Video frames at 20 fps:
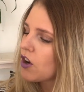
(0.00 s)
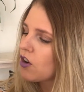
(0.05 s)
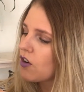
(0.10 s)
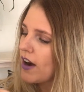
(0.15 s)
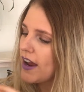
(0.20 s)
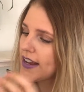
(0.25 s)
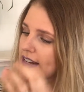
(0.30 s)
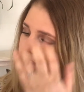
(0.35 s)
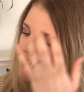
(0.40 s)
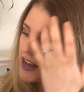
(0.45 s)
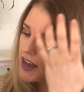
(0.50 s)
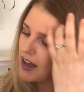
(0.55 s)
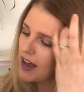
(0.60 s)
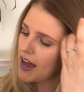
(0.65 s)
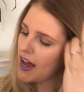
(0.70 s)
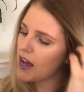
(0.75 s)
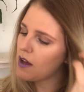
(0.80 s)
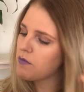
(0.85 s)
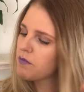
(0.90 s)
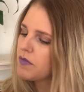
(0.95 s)
great.
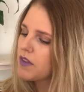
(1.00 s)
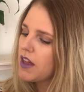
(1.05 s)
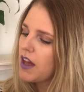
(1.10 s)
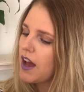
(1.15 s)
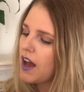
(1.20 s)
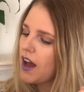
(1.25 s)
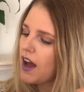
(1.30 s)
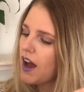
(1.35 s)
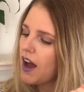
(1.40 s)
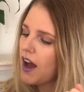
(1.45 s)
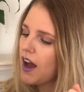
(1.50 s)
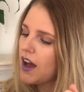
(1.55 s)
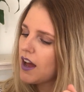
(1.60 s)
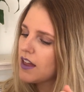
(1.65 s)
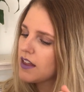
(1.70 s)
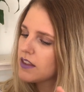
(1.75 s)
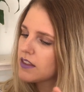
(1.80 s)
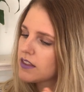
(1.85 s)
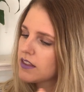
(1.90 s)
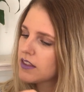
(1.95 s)

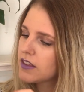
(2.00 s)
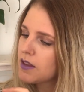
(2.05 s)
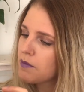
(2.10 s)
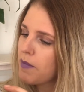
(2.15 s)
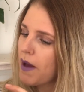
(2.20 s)
The